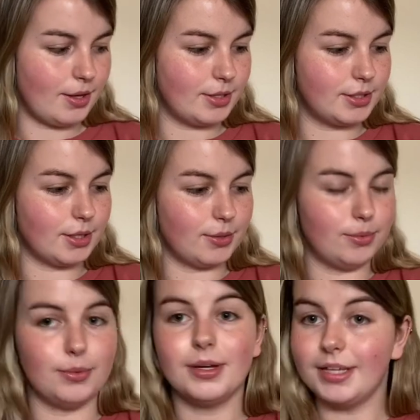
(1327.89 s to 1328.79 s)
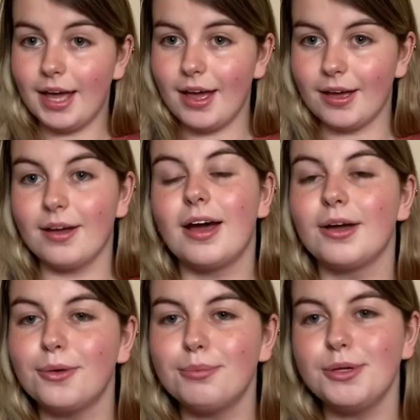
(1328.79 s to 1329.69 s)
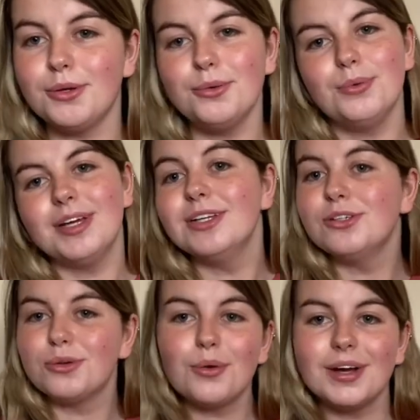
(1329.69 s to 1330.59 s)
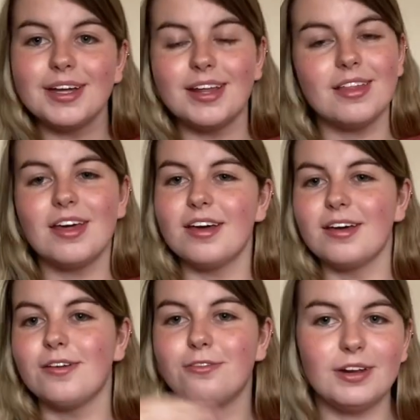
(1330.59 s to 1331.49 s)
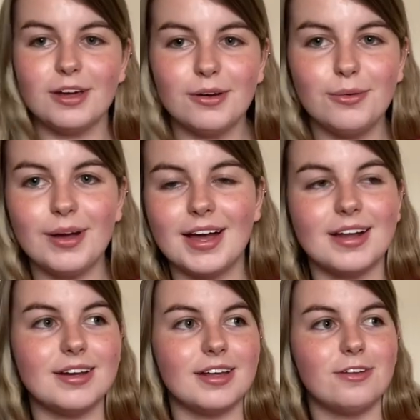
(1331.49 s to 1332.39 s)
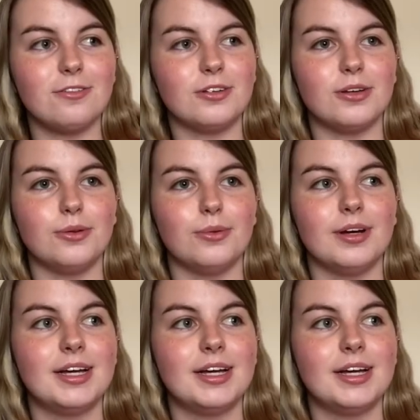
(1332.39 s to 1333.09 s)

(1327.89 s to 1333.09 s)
So yeah, I hope you enjoyed the video, and if you